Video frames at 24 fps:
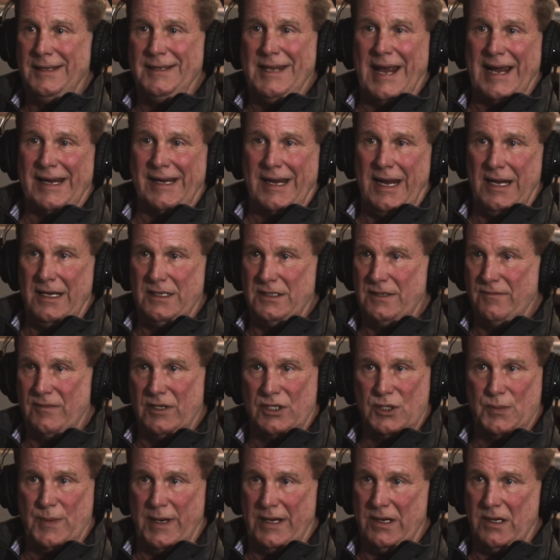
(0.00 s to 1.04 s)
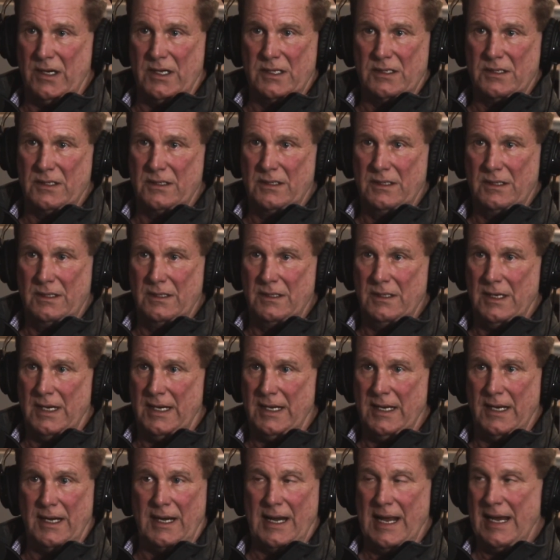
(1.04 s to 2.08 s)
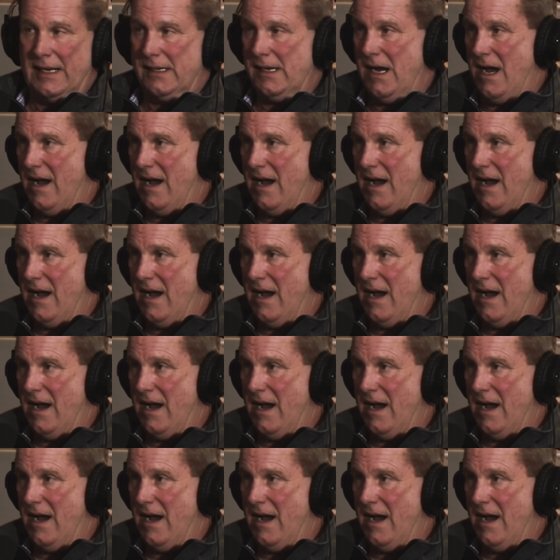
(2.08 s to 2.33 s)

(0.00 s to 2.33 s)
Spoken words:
decades of experience. I didn't lack